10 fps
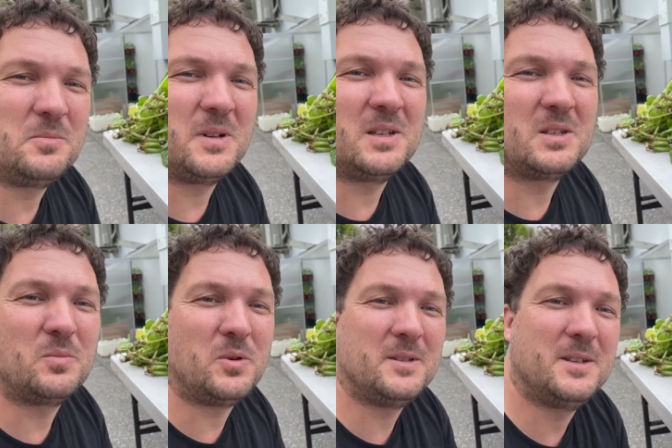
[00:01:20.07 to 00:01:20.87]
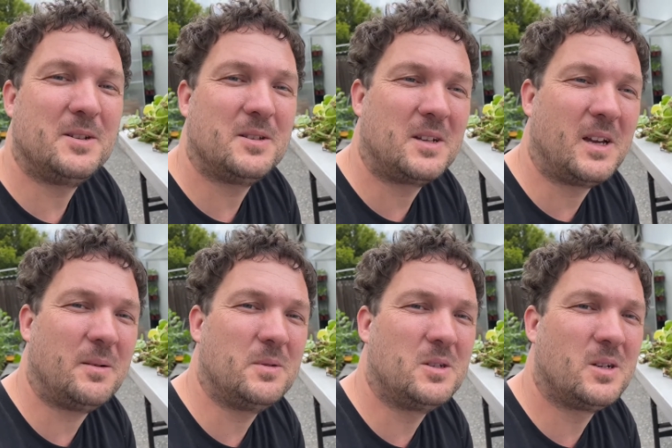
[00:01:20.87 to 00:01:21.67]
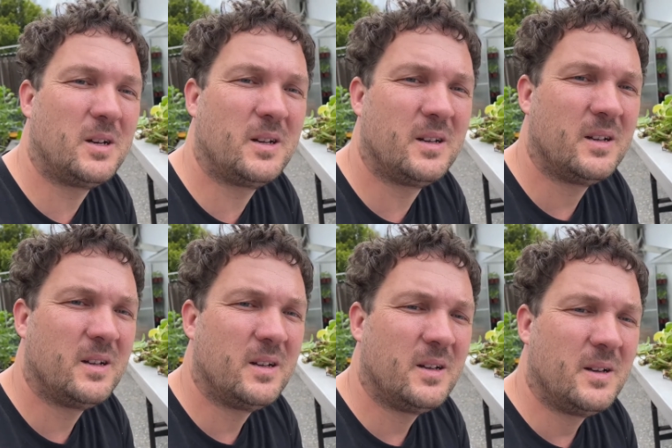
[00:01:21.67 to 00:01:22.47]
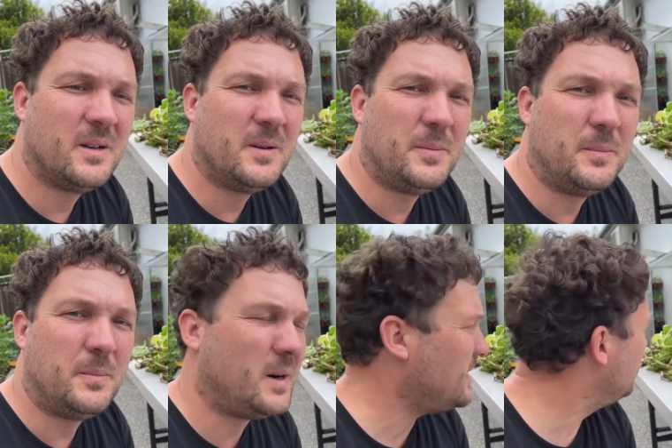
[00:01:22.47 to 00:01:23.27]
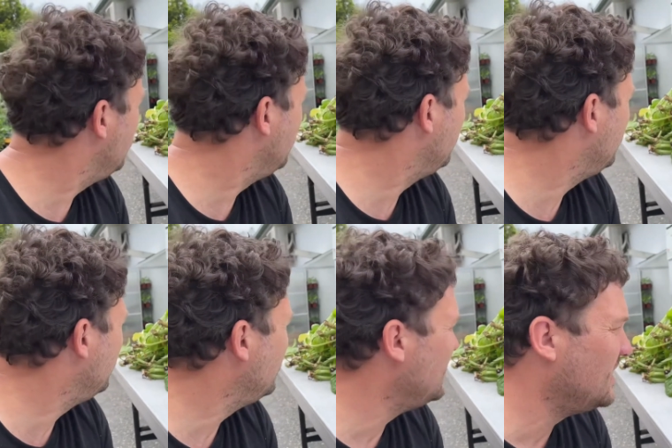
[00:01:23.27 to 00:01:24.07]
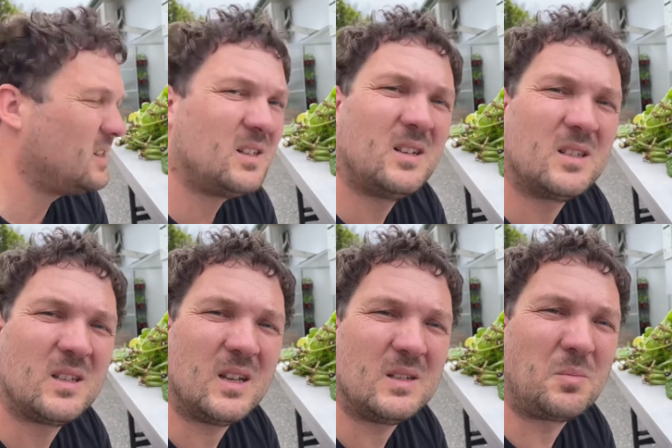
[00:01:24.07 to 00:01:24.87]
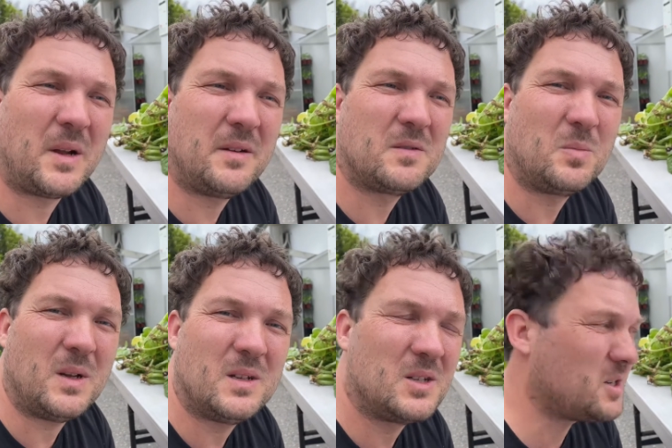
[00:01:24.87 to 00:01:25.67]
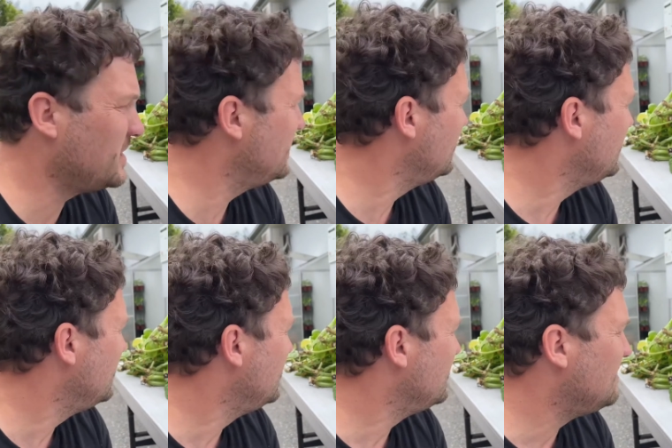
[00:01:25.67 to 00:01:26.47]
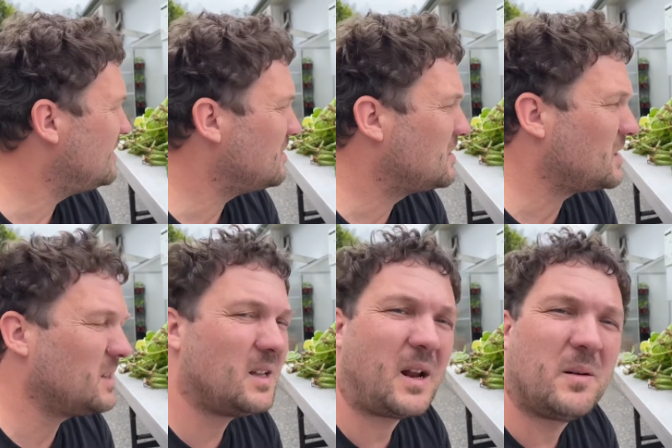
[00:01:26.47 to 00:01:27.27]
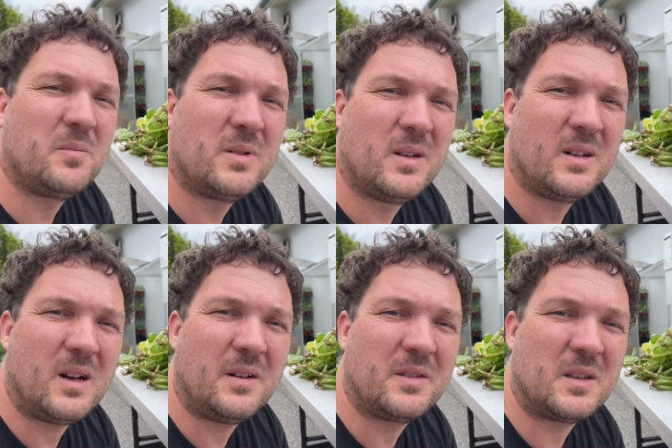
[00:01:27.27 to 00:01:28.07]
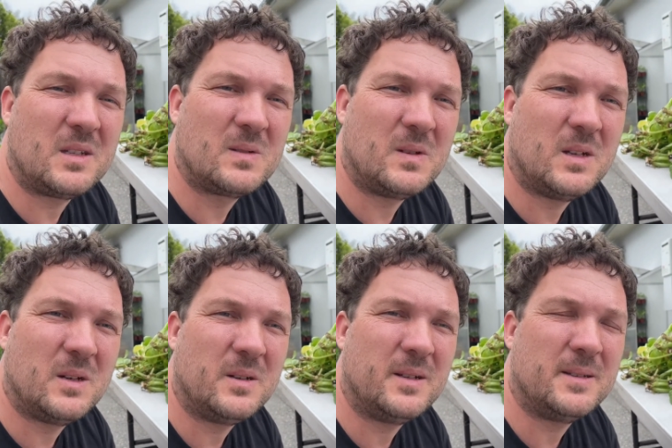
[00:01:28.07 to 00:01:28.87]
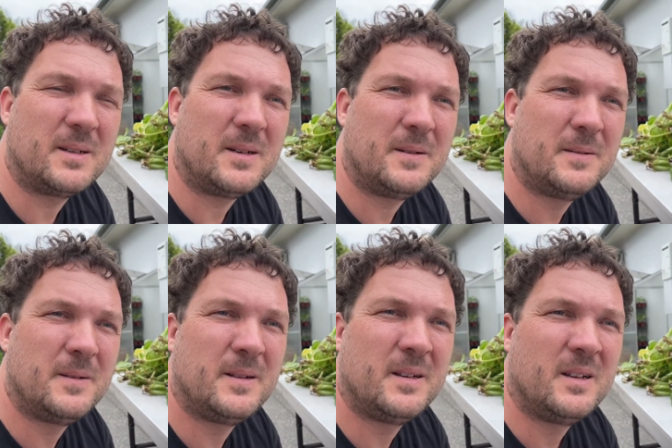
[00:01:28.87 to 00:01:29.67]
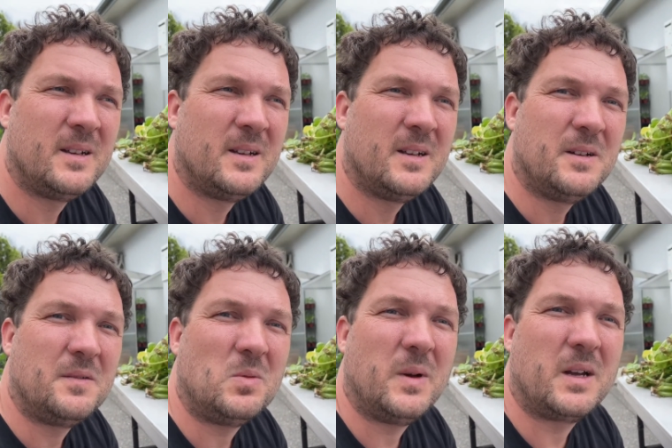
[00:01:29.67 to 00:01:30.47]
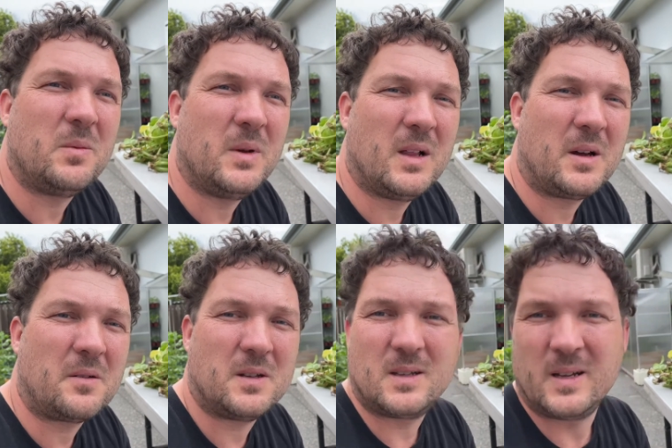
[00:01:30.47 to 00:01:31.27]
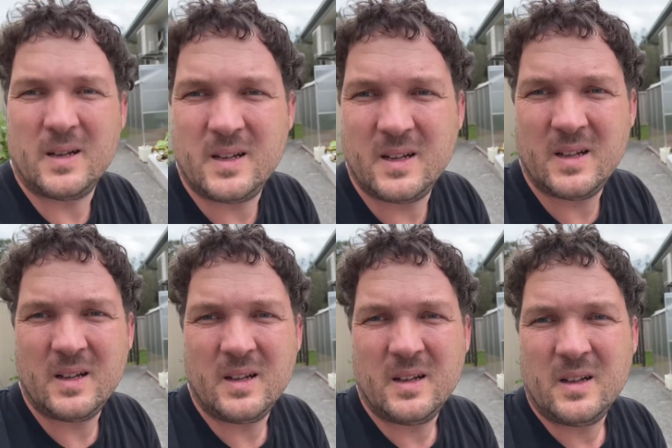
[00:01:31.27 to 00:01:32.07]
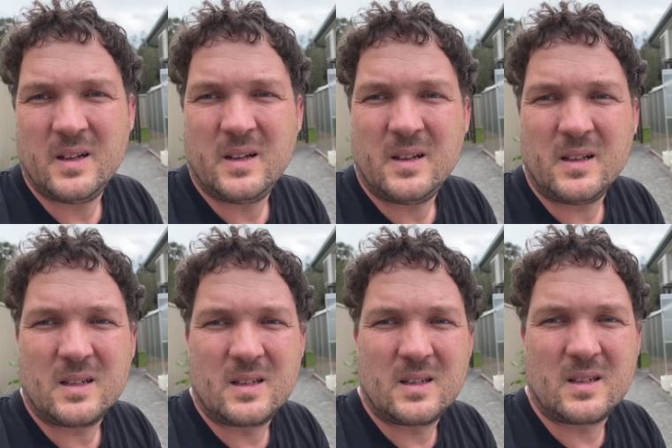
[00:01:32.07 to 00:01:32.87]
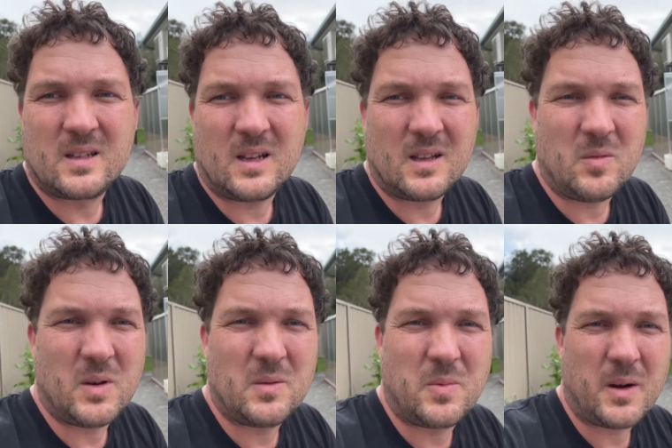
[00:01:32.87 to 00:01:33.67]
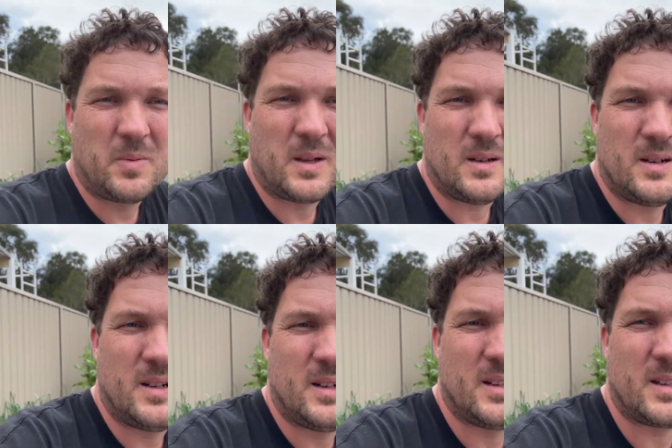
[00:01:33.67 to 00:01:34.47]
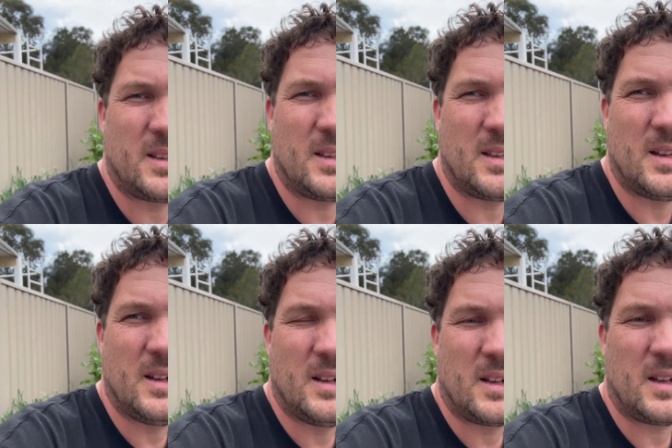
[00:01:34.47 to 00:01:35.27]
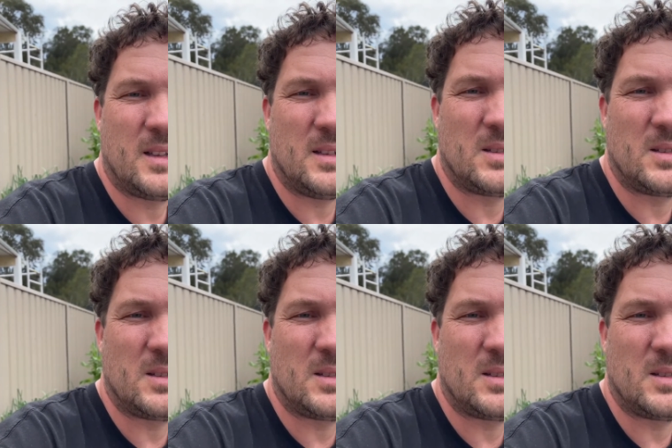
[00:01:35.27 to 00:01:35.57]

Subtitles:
bit disappointing on the cabbage, but there's plenty of spinach. Now I'll clean that up after this video and we'll make a meal out of it. Let's get the bed prepped and get these